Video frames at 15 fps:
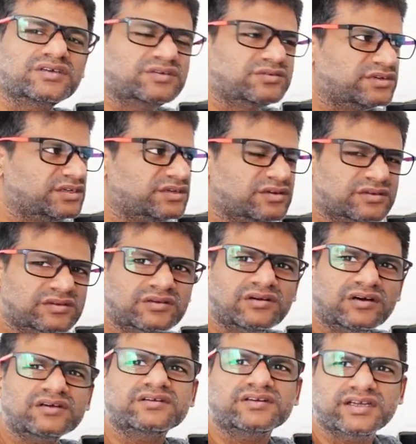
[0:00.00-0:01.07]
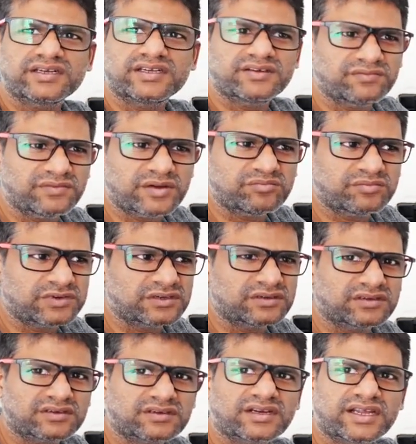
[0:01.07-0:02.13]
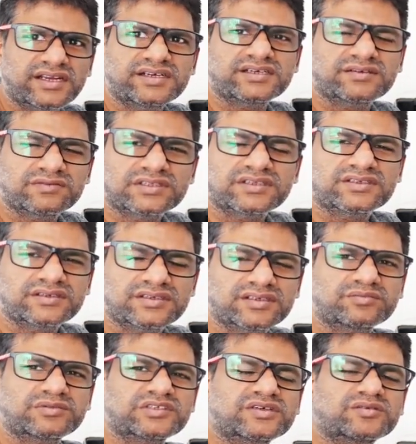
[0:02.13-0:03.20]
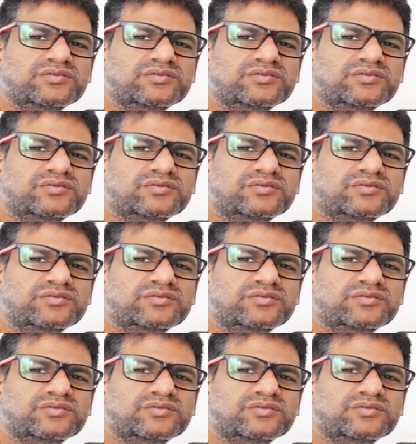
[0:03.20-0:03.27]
You need also, or any web client with SCTP